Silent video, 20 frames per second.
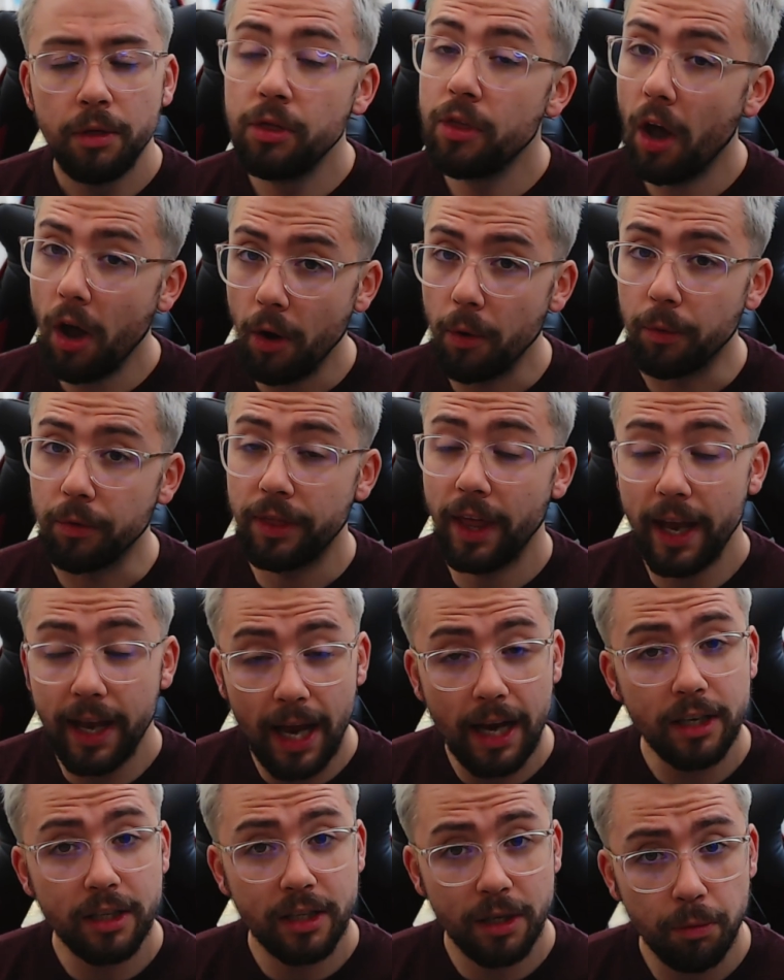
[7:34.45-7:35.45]
No,
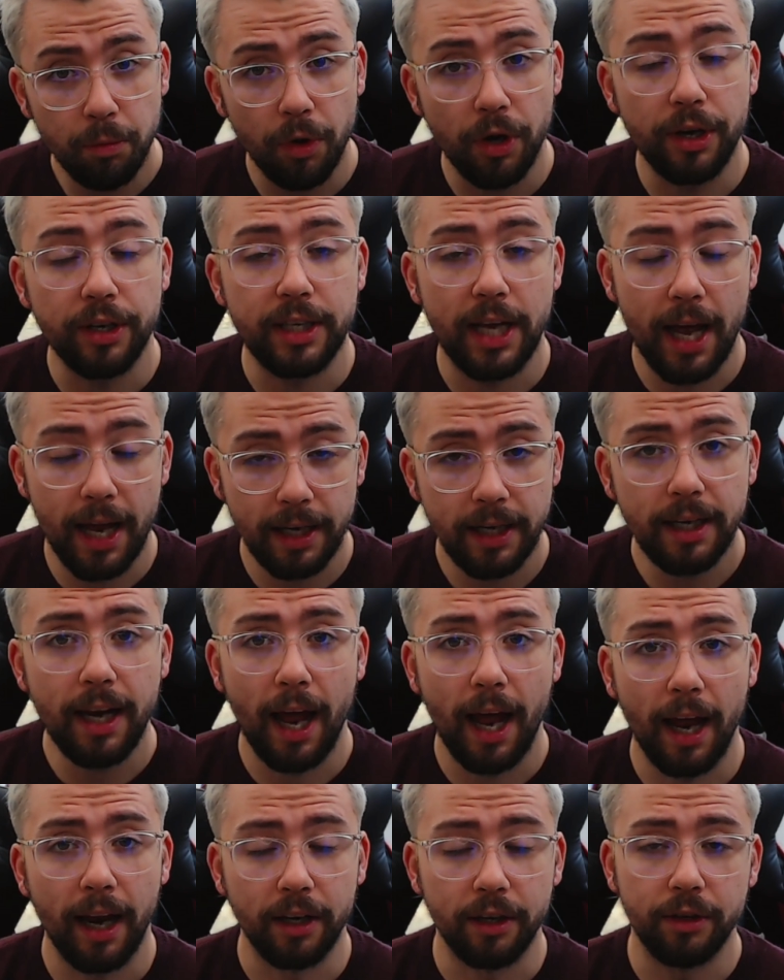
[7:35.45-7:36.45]
they actually worked hand in
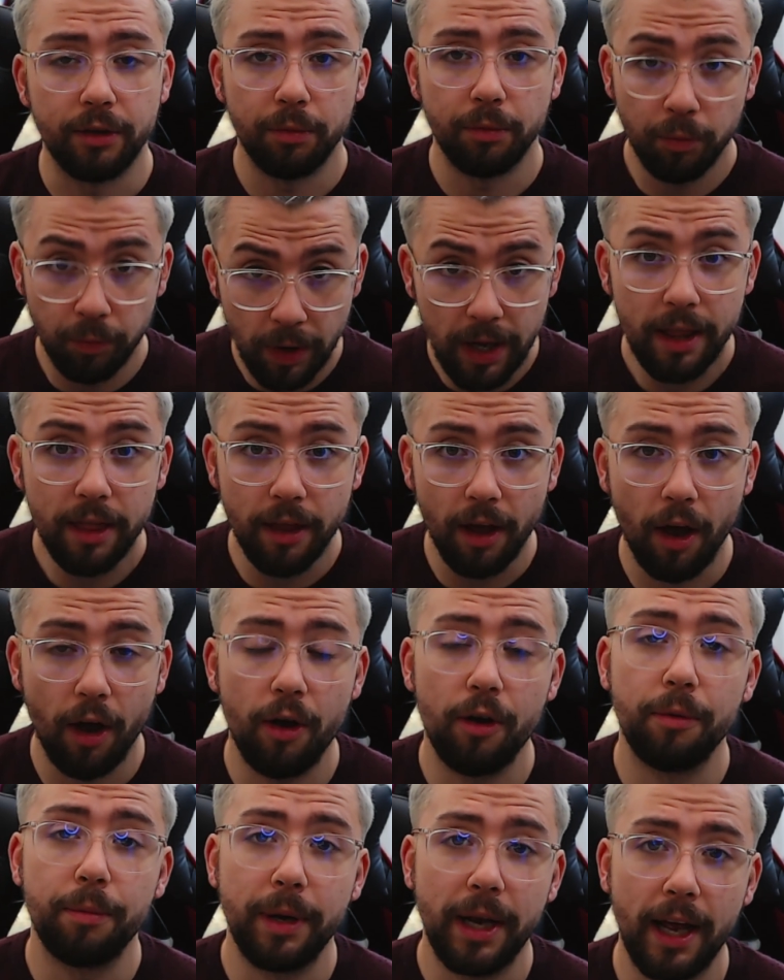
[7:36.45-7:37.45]
hand with
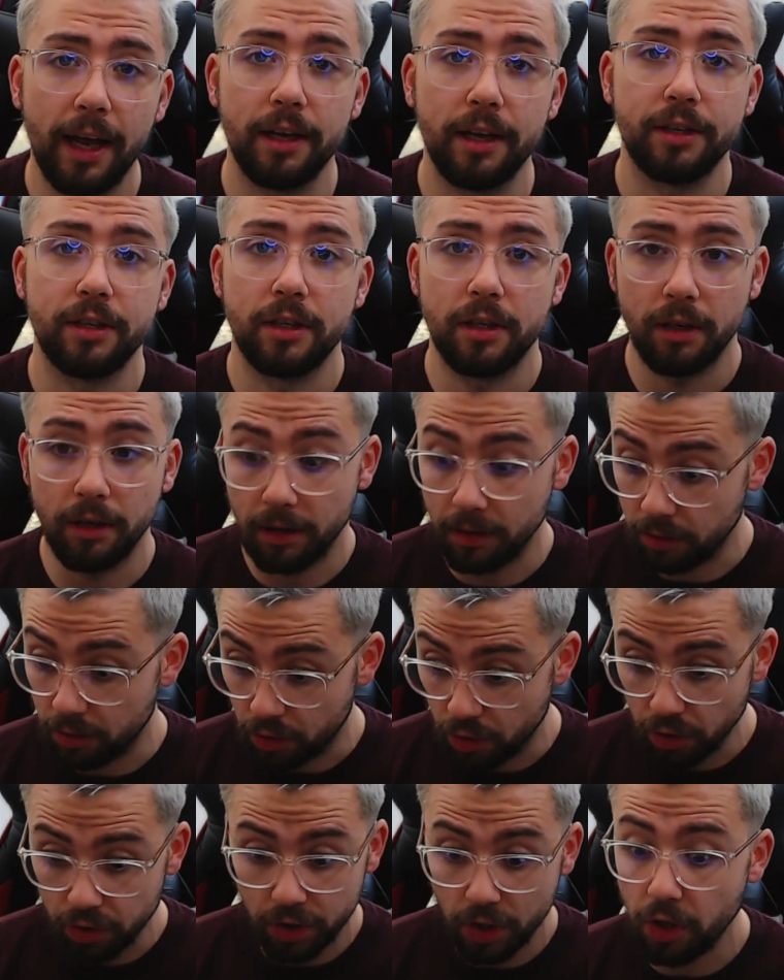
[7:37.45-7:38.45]
OBS
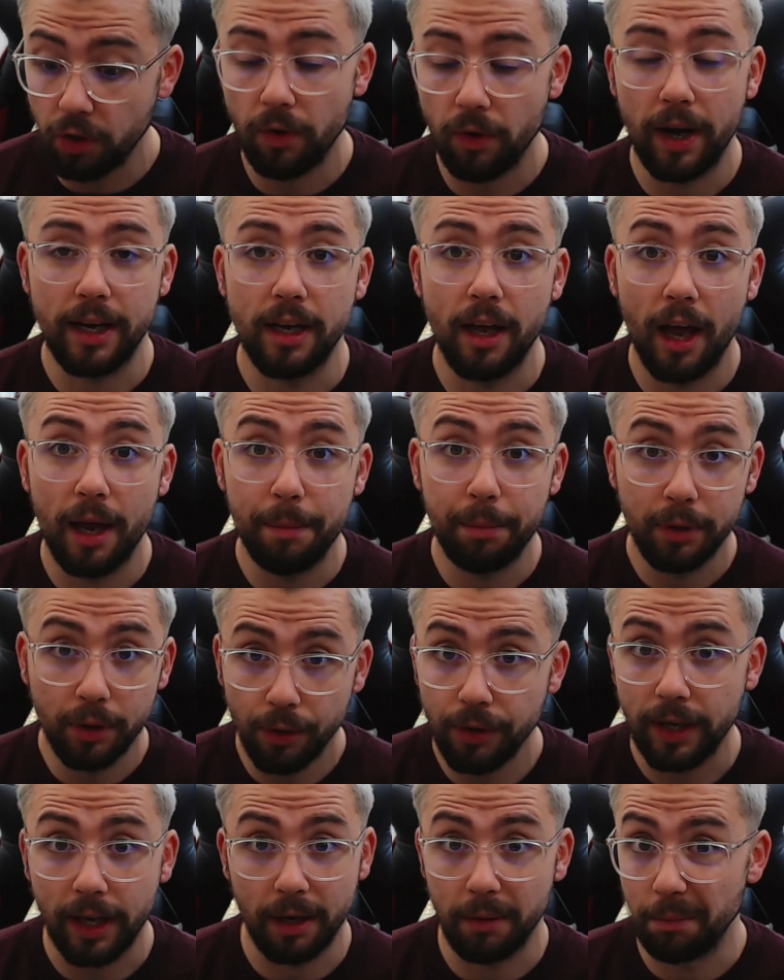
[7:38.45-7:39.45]
just to create a
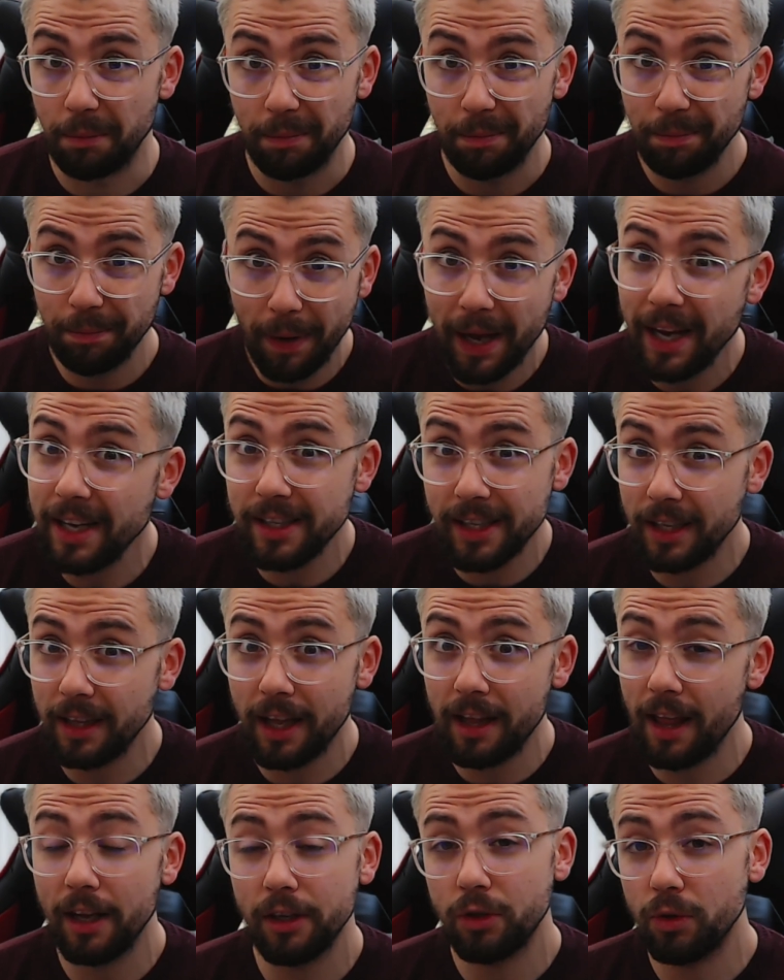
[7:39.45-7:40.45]
plugin.
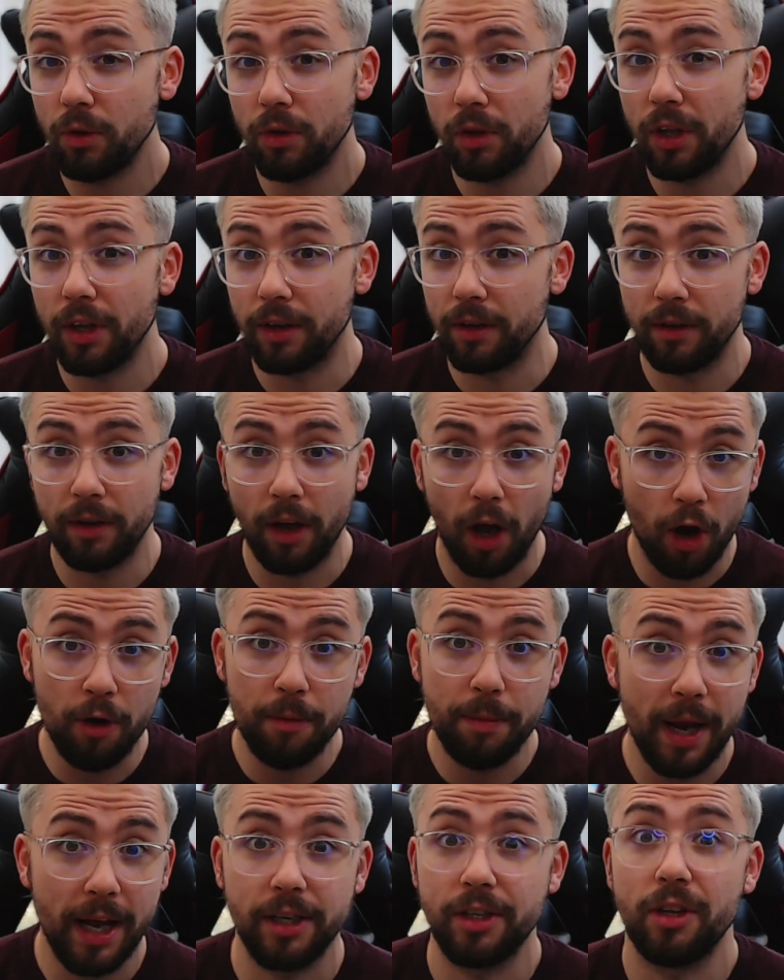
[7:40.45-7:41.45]
Basically, that's all that
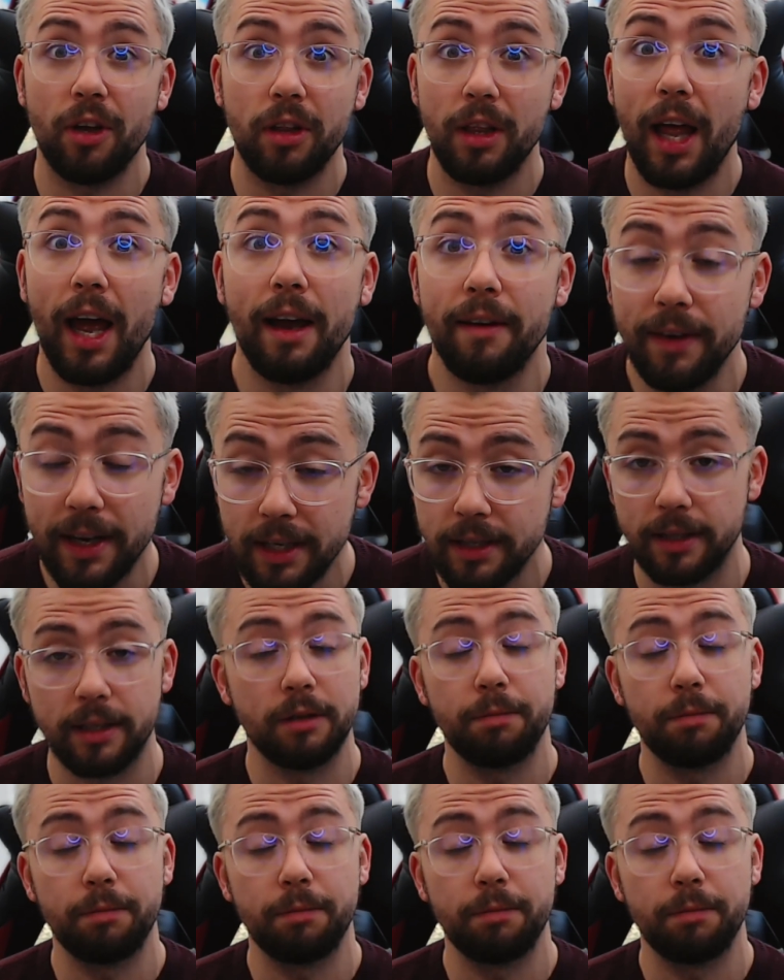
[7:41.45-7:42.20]
OBS.live is.